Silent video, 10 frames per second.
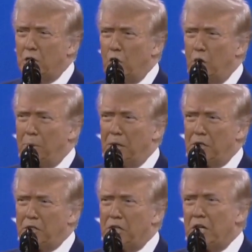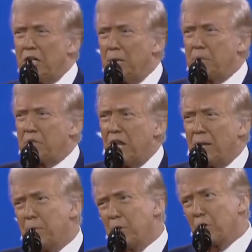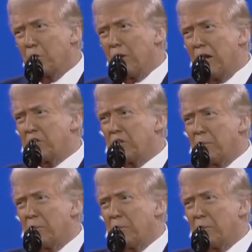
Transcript: globalists, and deep state bureaucrats